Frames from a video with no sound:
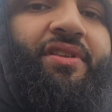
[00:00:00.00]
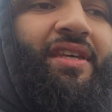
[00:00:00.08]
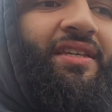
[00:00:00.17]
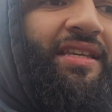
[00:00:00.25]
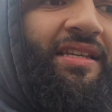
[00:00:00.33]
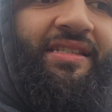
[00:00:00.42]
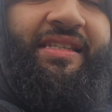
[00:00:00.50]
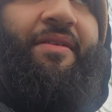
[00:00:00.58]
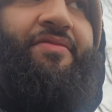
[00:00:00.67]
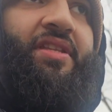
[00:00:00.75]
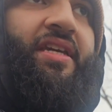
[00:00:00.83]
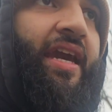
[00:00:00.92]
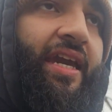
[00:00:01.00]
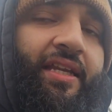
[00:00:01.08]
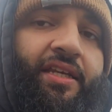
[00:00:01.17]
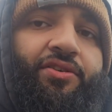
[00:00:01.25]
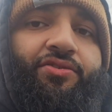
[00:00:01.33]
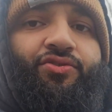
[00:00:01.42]
things at 70, 80
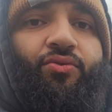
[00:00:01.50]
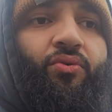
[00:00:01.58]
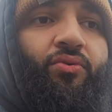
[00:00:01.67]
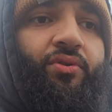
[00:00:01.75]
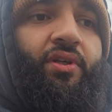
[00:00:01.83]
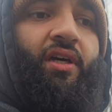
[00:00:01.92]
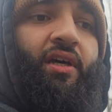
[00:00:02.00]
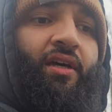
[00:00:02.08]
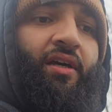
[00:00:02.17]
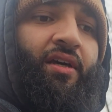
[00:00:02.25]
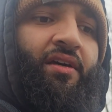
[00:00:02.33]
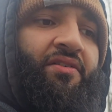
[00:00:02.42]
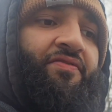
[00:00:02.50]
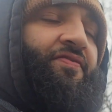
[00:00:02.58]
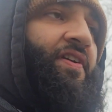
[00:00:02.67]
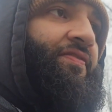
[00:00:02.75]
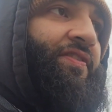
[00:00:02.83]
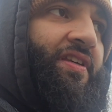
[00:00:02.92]
years old.
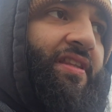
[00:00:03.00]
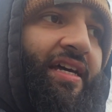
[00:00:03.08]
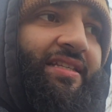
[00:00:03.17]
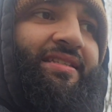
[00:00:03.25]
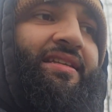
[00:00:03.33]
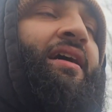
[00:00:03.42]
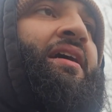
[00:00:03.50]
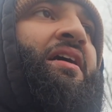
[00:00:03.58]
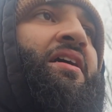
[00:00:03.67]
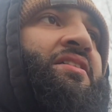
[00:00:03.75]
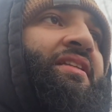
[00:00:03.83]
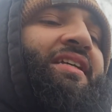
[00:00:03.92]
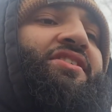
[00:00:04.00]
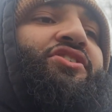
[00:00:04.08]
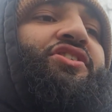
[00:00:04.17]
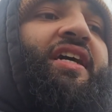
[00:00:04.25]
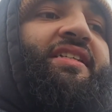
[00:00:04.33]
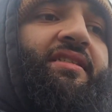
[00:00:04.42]
50, that's
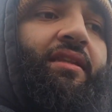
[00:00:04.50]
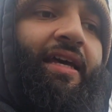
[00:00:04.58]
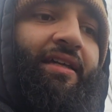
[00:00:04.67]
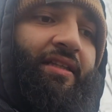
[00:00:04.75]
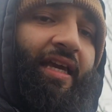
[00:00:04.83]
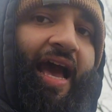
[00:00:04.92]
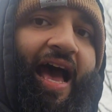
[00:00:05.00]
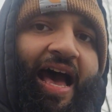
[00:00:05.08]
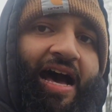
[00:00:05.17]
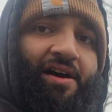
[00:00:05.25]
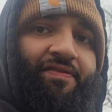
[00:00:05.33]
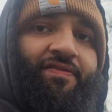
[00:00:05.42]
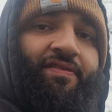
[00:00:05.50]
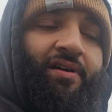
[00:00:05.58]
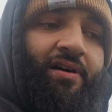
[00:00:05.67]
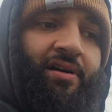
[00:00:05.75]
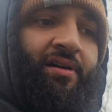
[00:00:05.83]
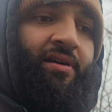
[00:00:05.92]
just slightly half.
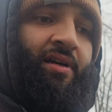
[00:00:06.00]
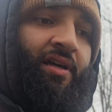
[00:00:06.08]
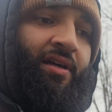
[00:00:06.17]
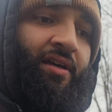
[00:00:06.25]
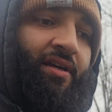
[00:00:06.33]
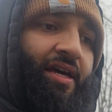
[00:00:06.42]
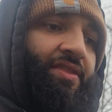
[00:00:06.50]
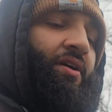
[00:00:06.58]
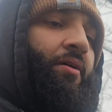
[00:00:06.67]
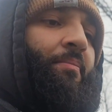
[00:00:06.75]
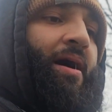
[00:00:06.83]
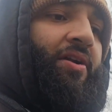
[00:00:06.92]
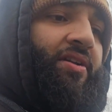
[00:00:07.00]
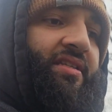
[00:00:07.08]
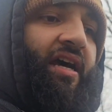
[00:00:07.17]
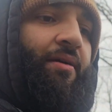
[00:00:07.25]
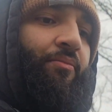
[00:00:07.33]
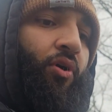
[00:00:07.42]
And the amount of
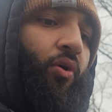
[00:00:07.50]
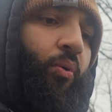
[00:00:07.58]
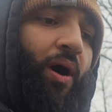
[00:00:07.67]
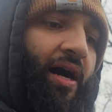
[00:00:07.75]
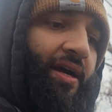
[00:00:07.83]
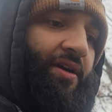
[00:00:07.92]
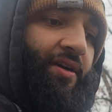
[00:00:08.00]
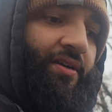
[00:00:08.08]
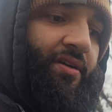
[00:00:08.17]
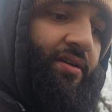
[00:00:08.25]
time required